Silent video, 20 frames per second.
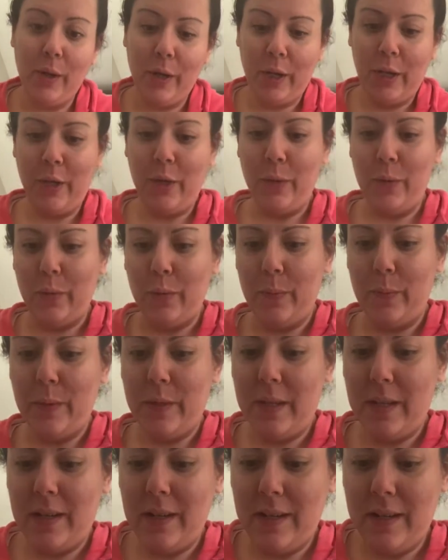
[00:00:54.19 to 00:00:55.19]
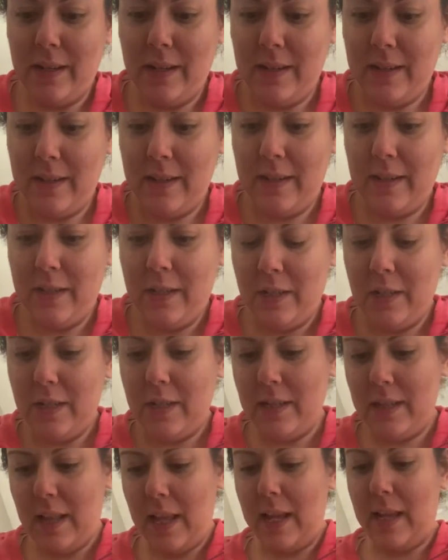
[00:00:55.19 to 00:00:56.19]
cubes.
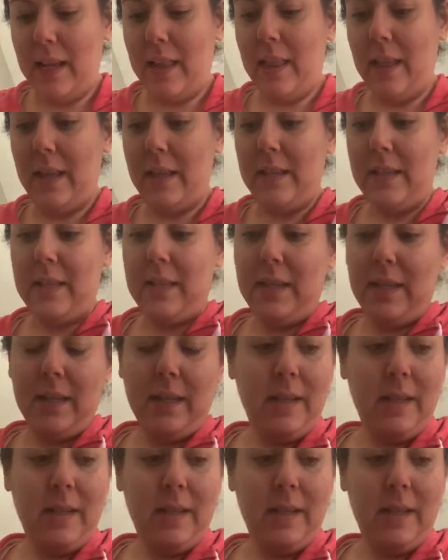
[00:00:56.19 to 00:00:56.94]
Just like this.